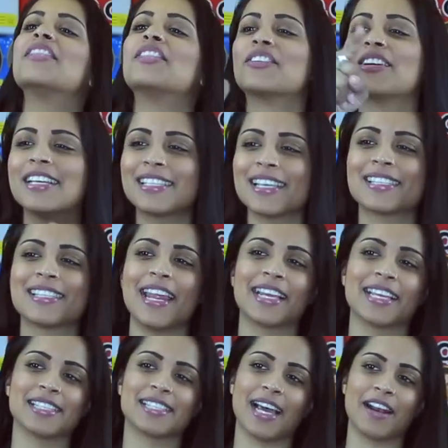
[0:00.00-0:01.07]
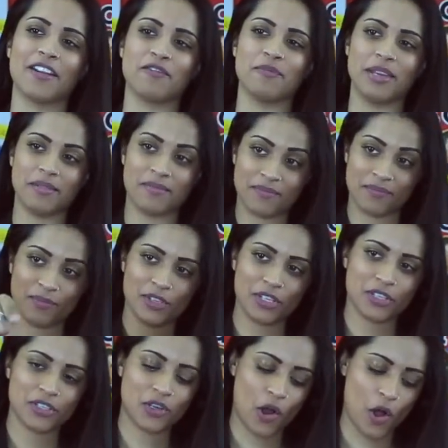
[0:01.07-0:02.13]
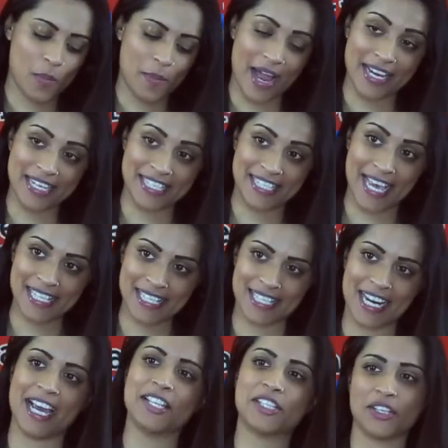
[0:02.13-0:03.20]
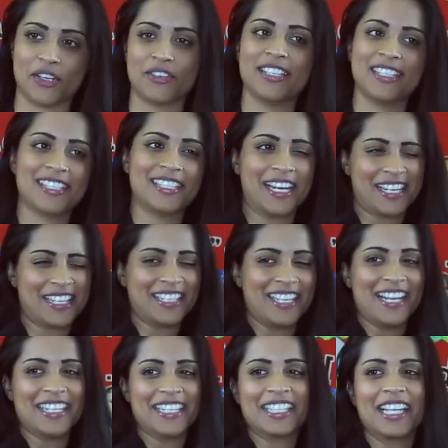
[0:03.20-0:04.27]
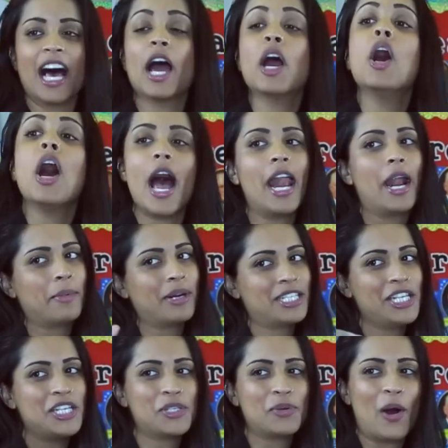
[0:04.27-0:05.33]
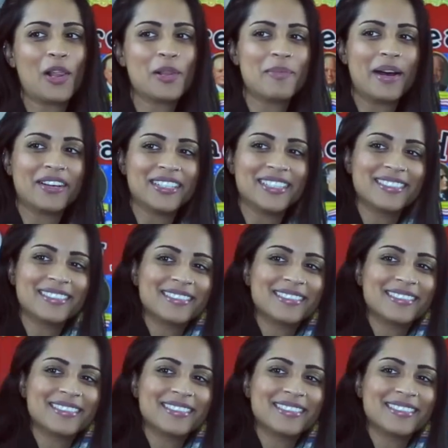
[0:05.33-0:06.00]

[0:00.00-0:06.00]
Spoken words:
There is a snake inside of me. It's called my intestine, so technically I didn't lie. And I'm gonna teach you all about it.